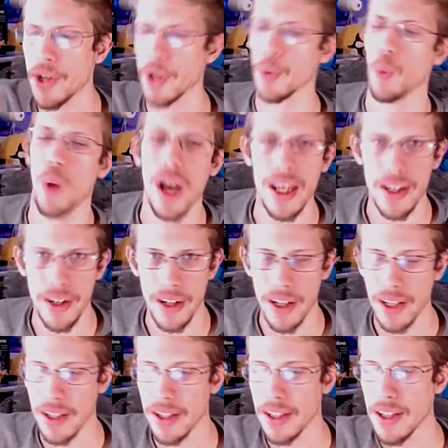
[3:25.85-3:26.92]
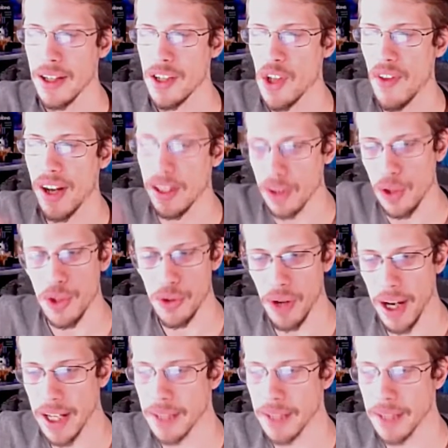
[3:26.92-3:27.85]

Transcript: and wider so that it looked right.